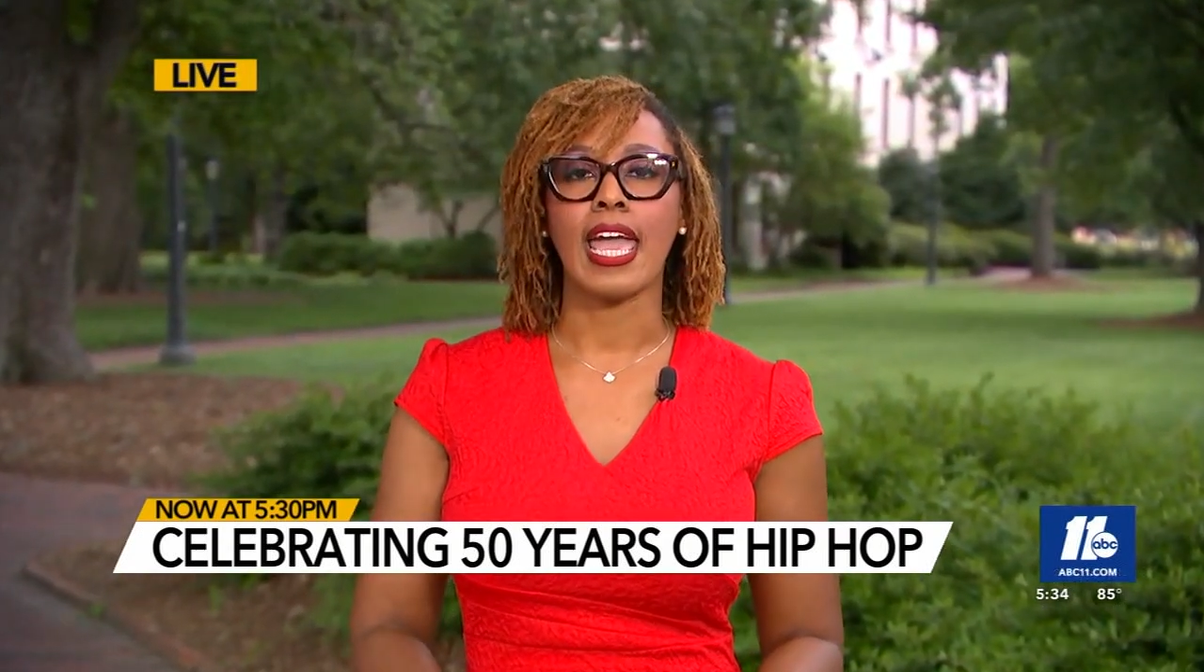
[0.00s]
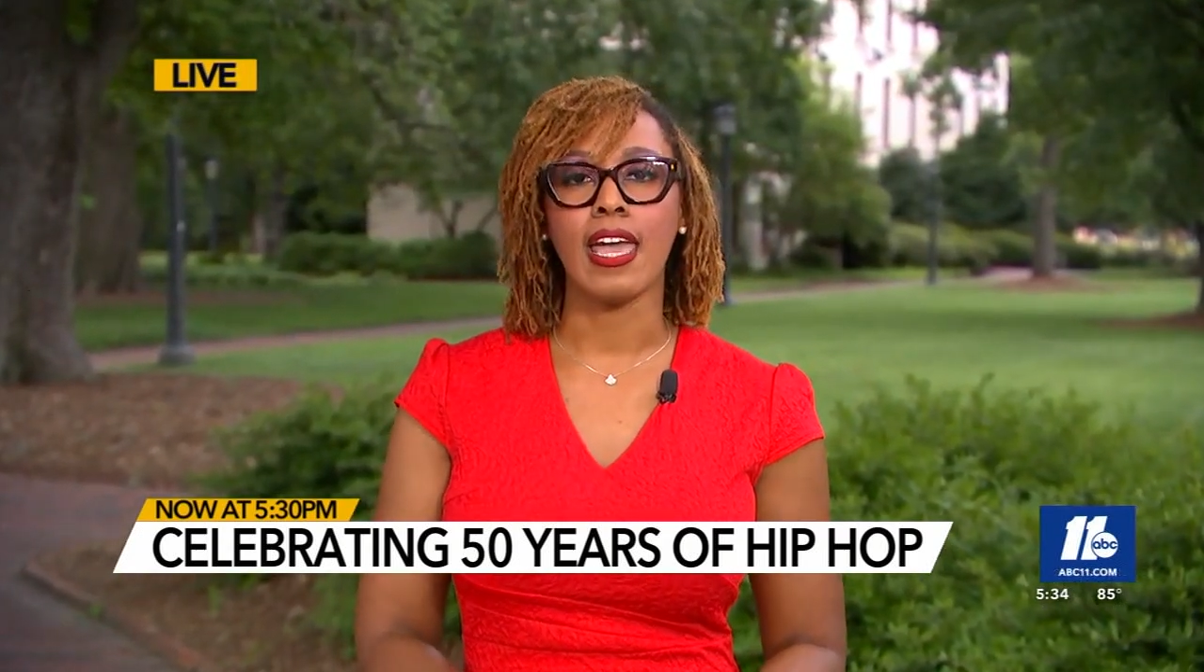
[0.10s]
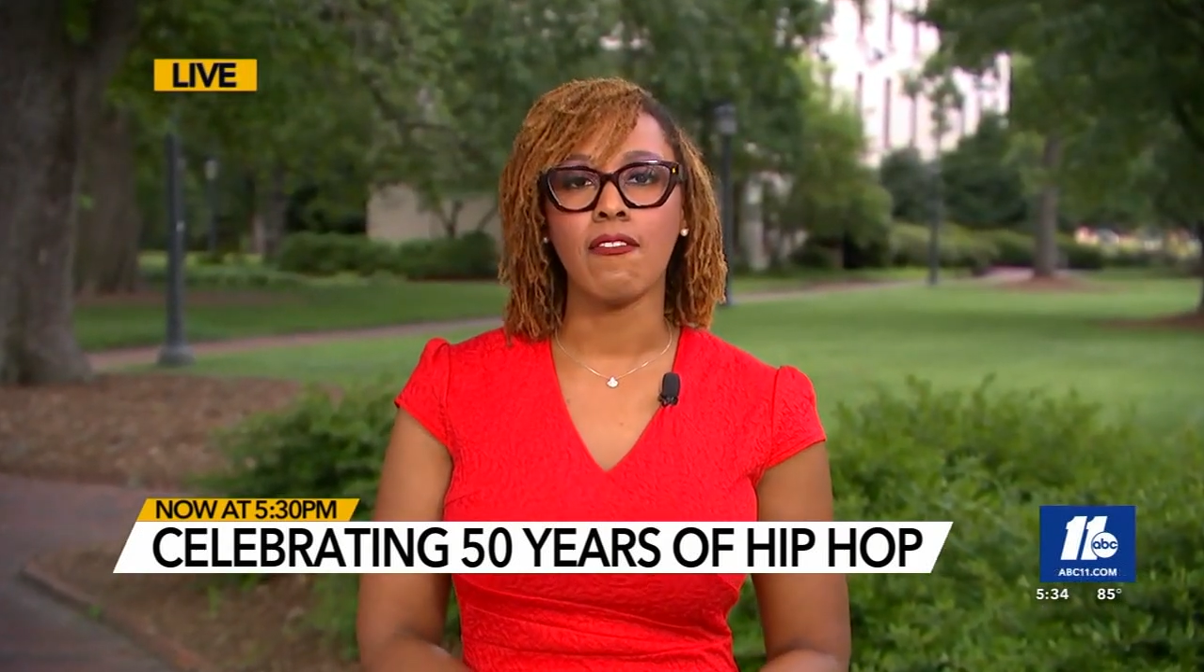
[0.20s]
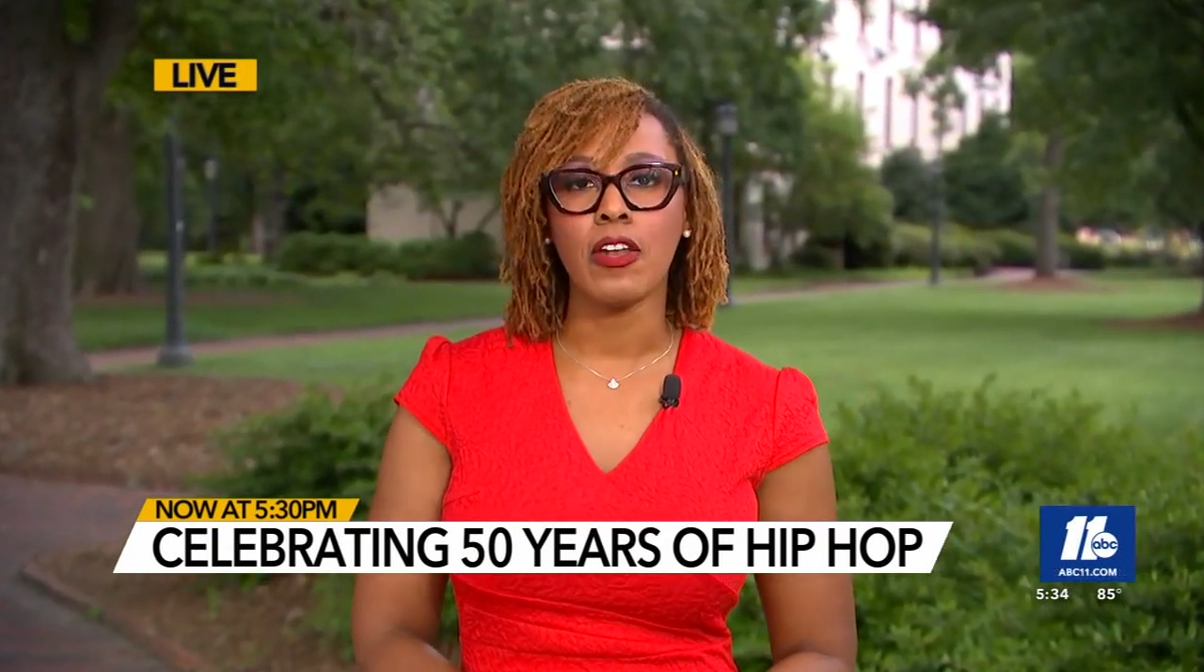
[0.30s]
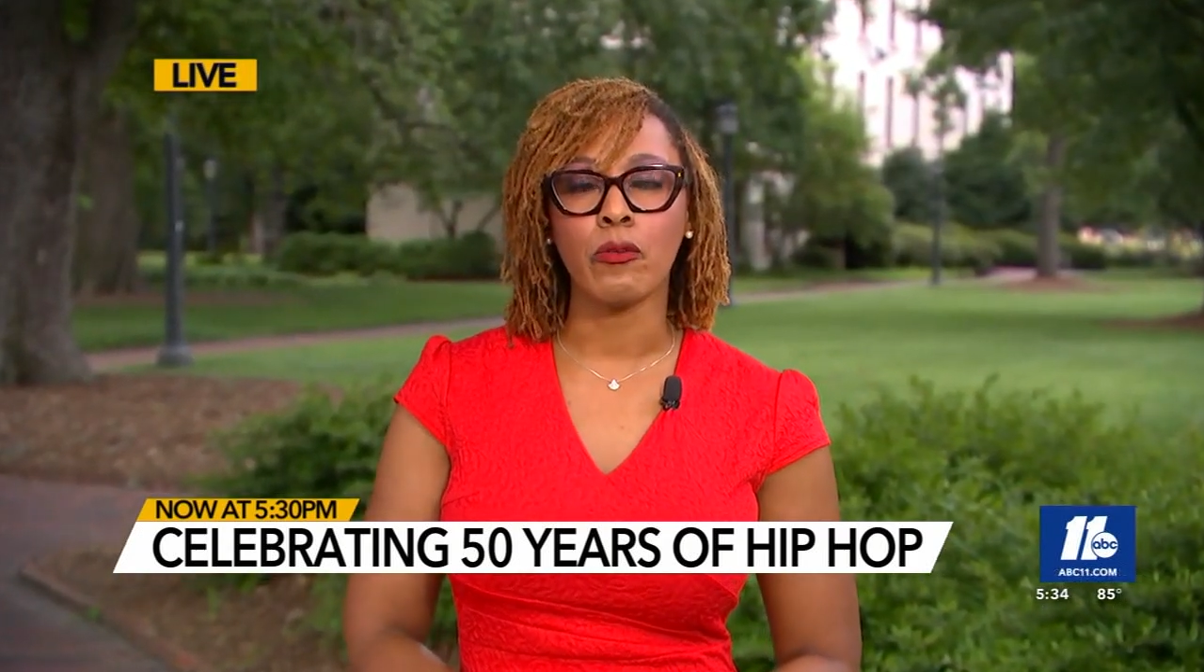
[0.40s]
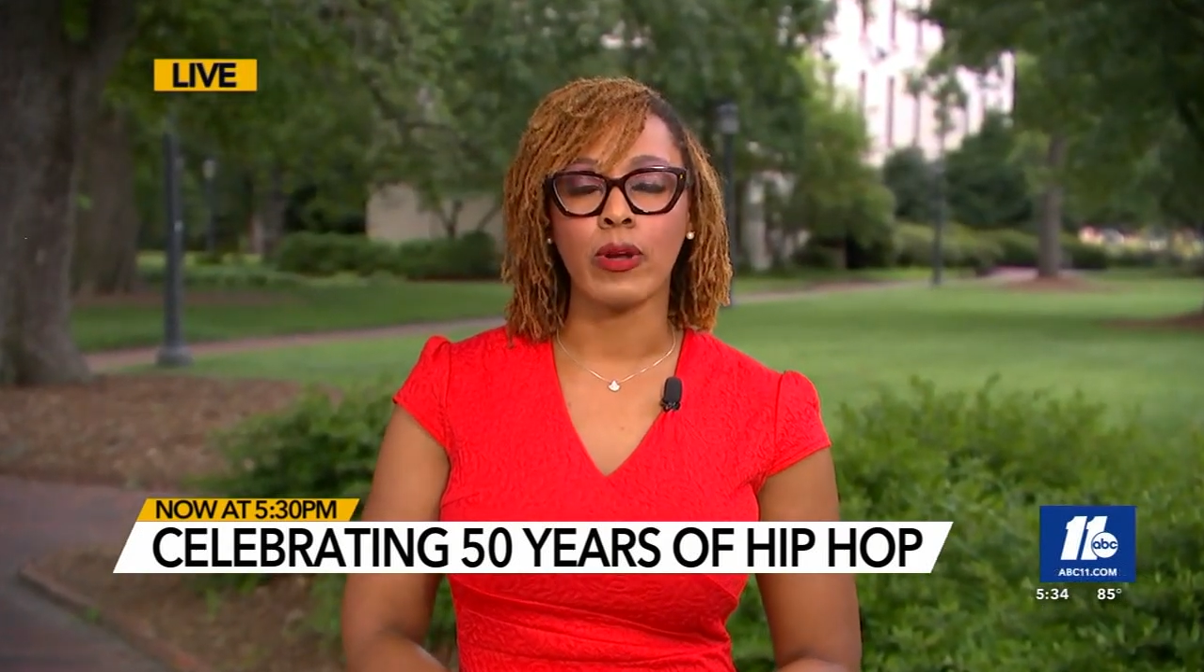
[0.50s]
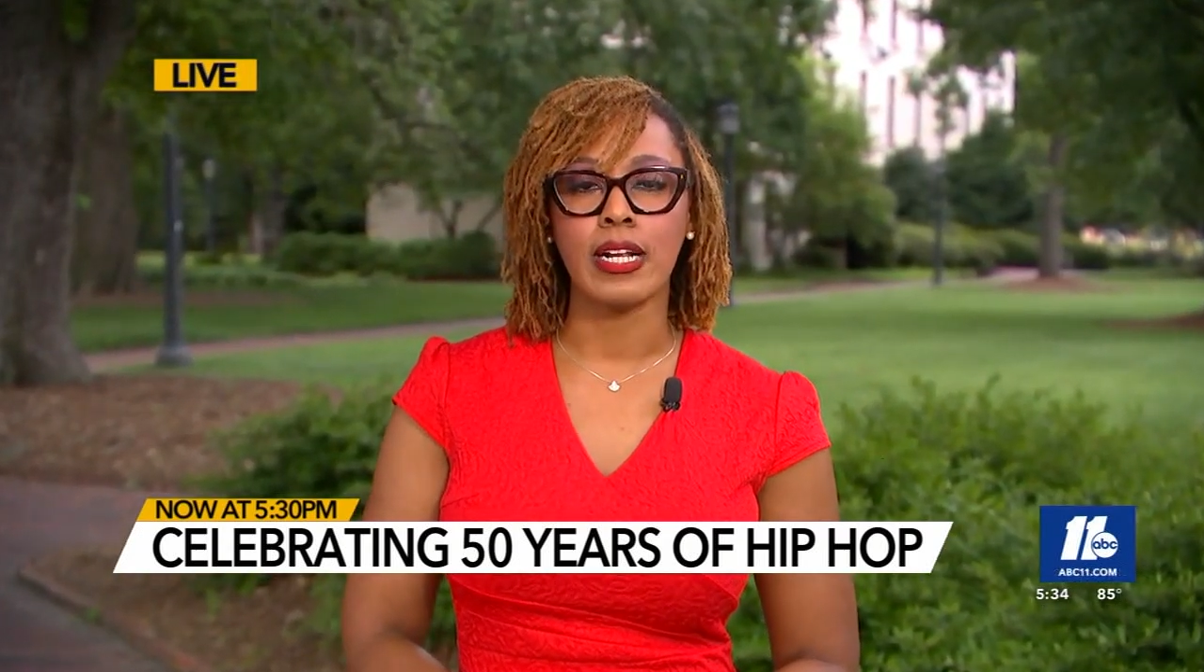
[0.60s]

even